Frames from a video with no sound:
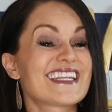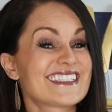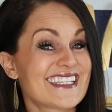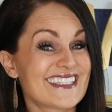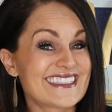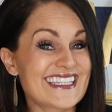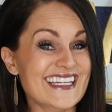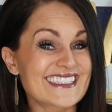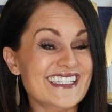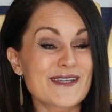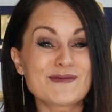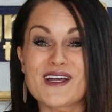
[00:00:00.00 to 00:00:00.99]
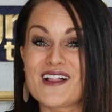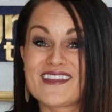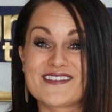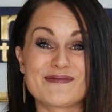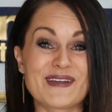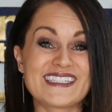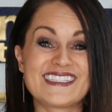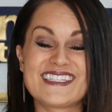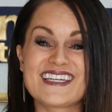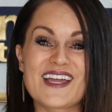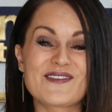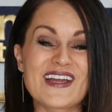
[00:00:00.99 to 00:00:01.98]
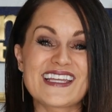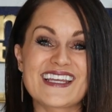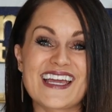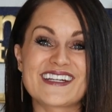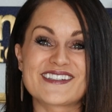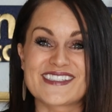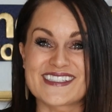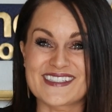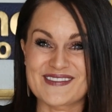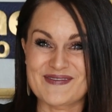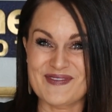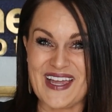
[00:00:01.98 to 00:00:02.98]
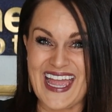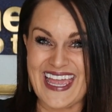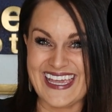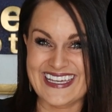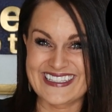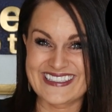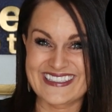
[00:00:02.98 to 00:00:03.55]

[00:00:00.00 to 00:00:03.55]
And until next time, to all of my DIY Niners, bye.